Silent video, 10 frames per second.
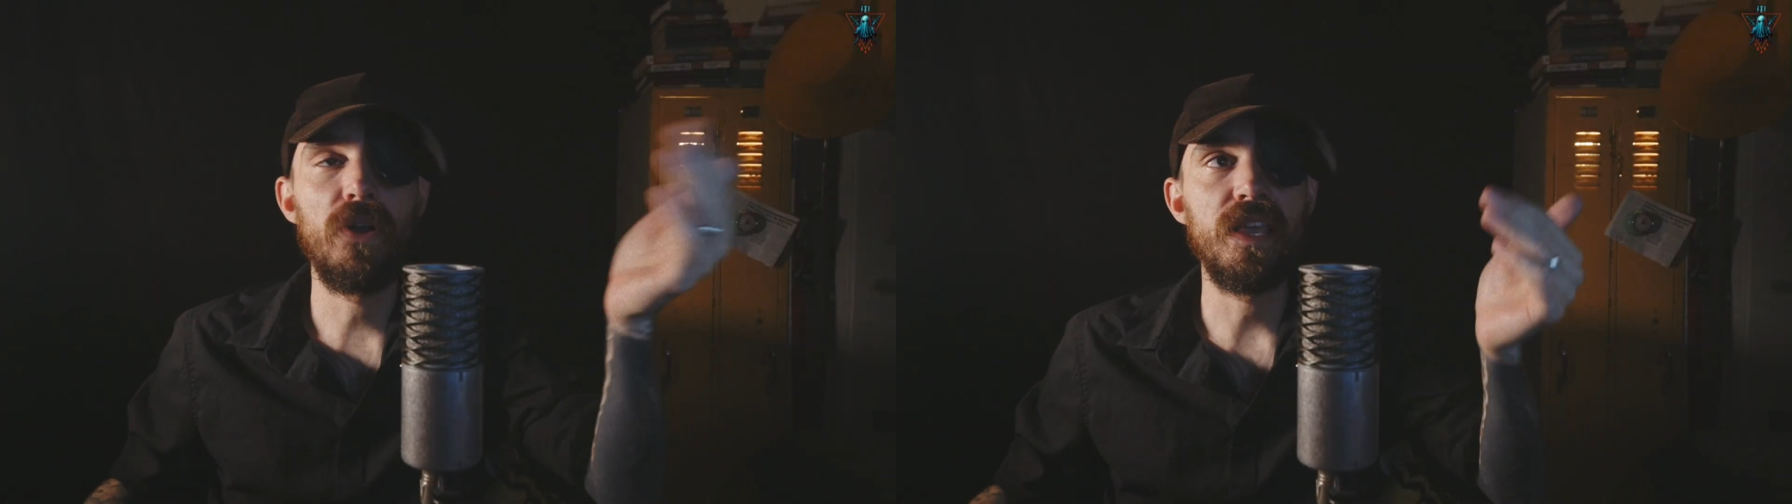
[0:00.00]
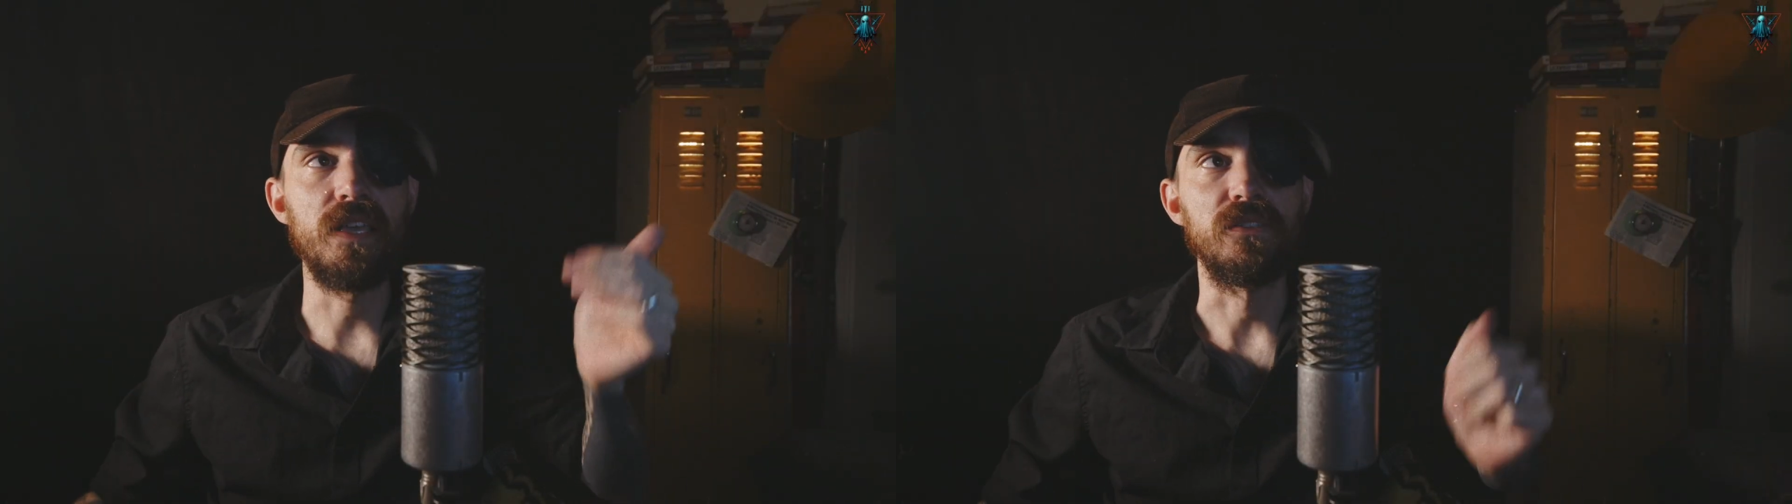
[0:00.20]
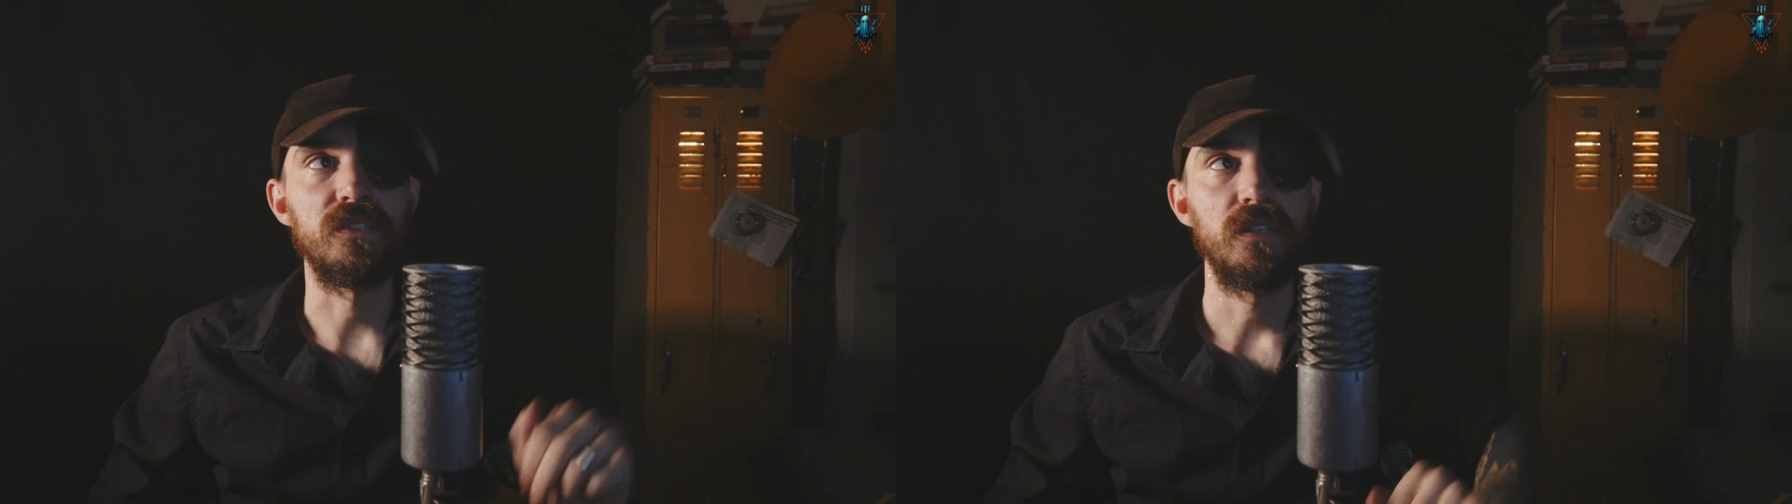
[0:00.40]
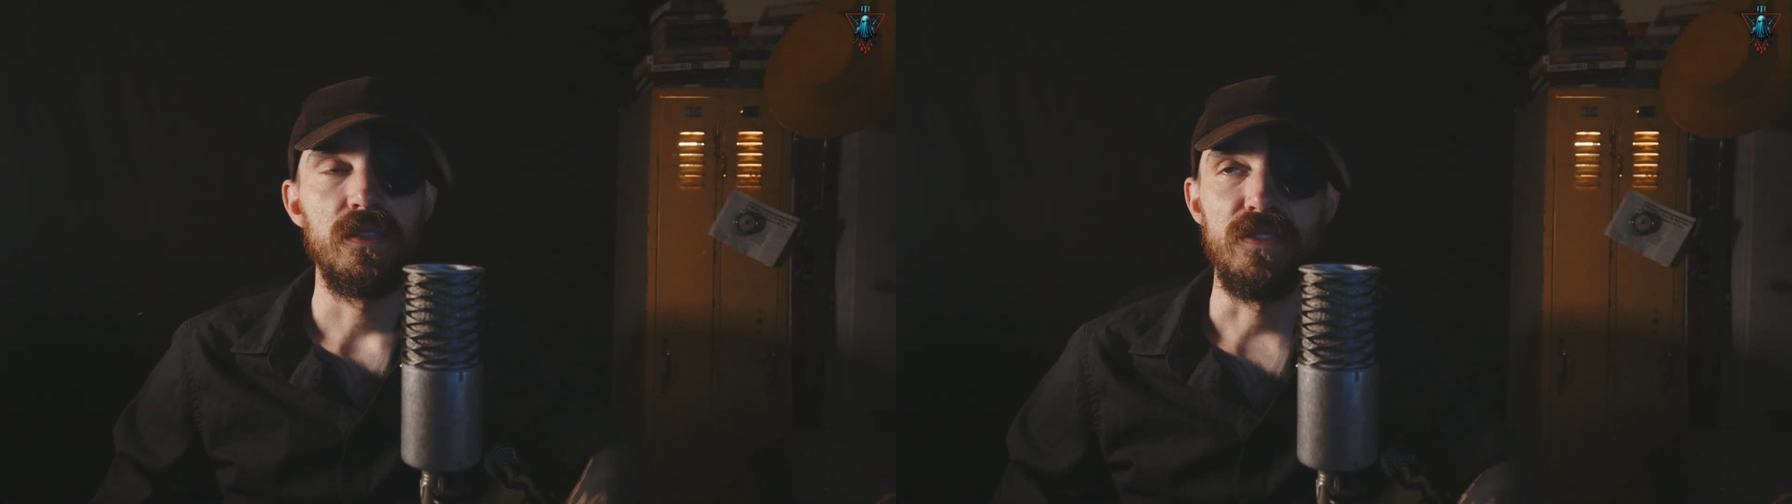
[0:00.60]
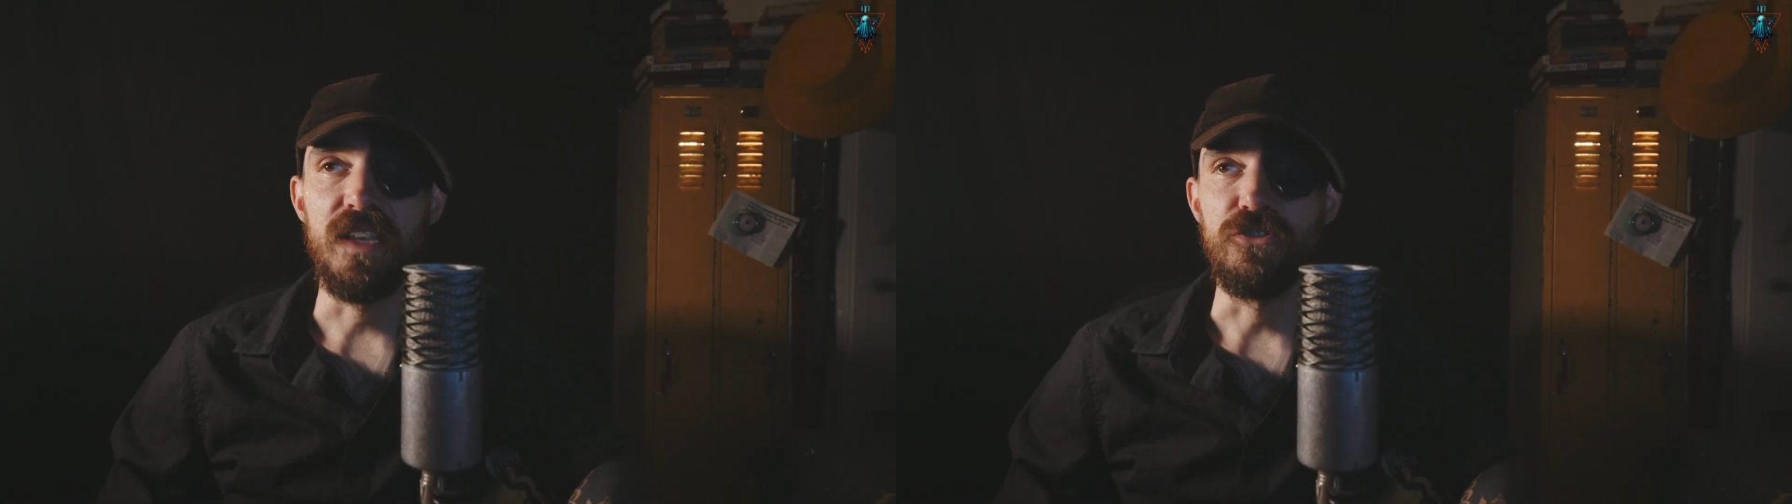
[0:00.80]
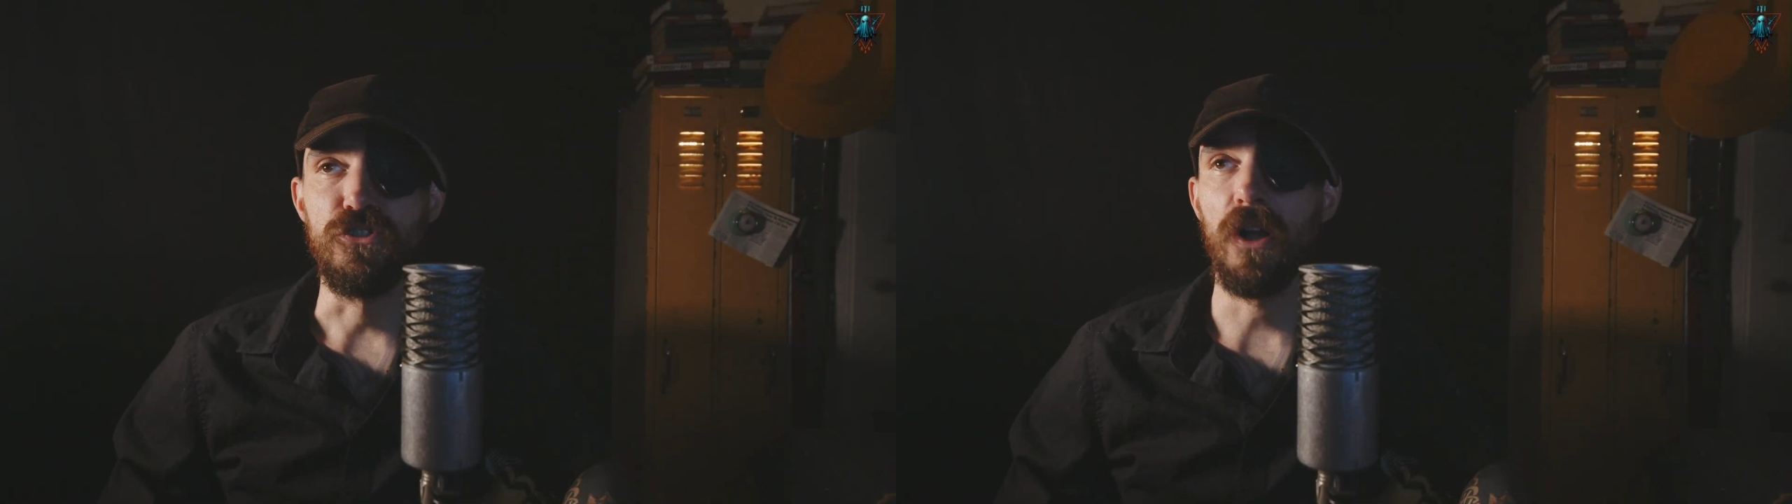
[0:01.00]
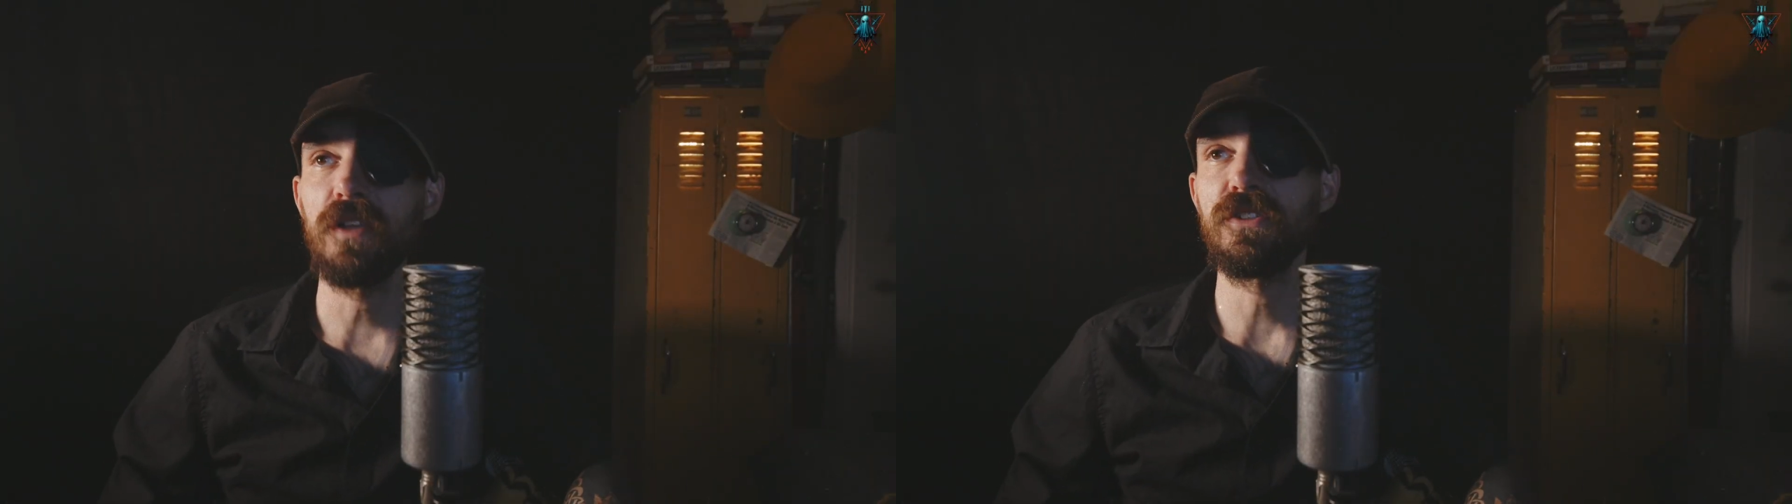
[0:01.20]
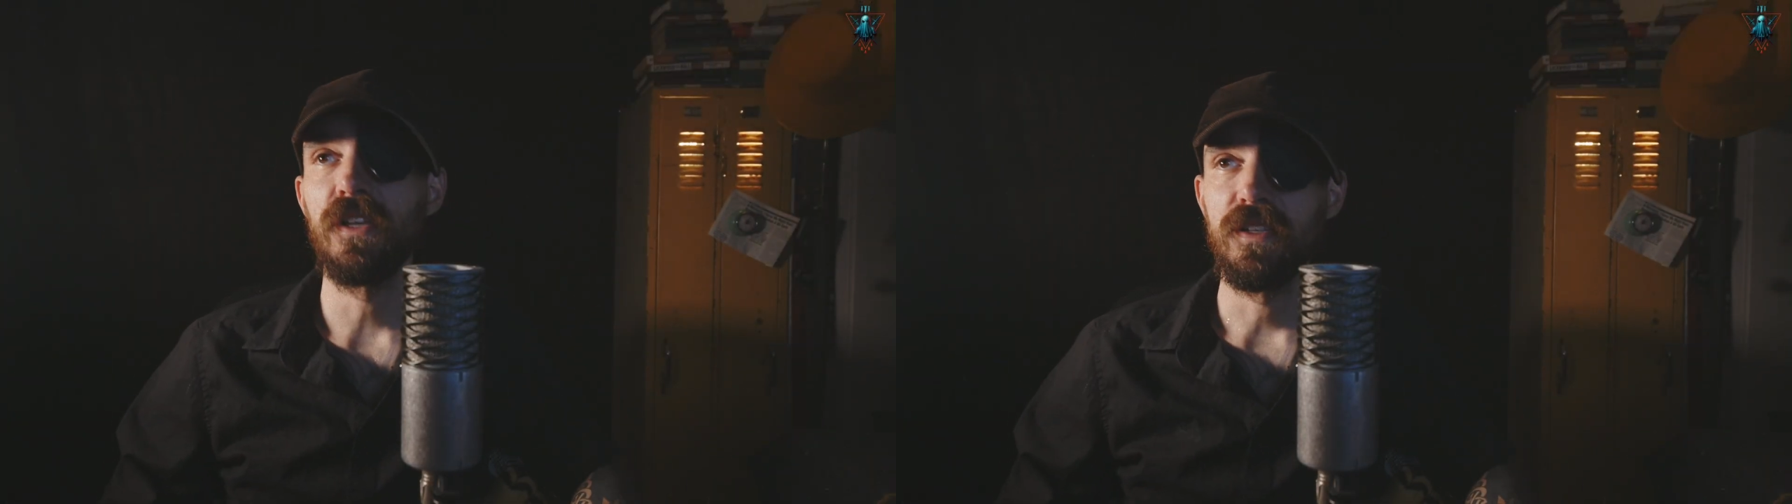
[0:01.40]
it is. They
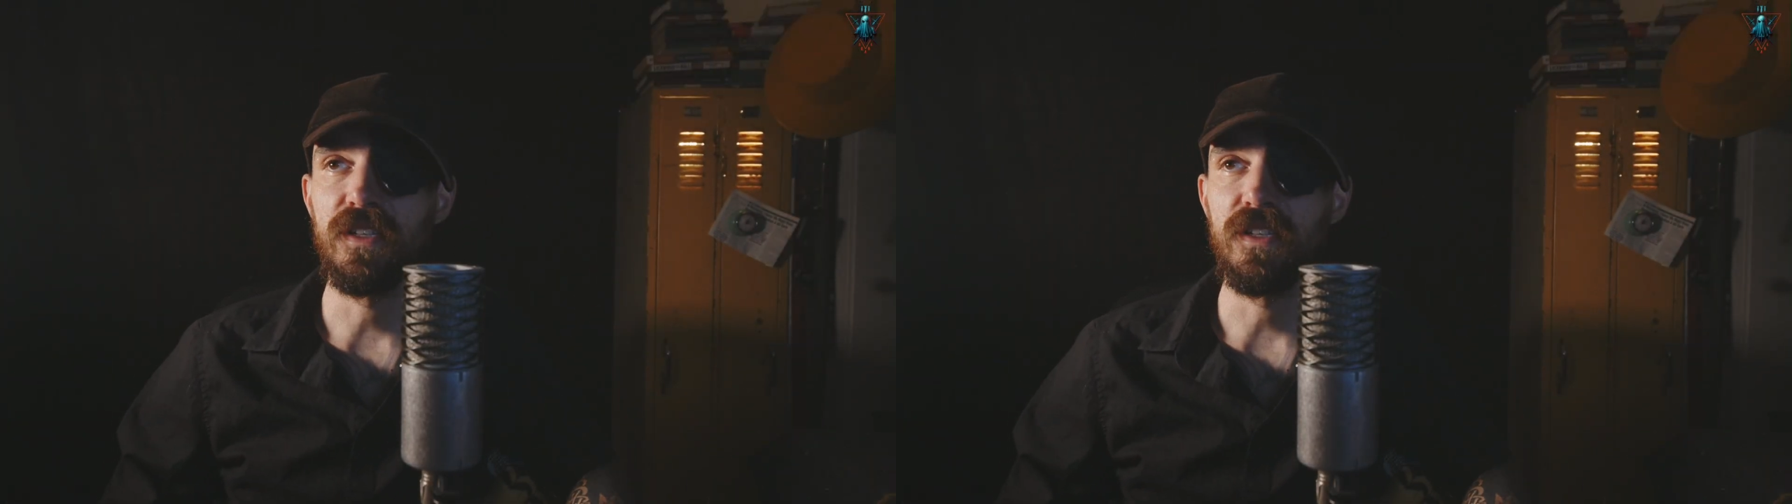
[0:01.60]
just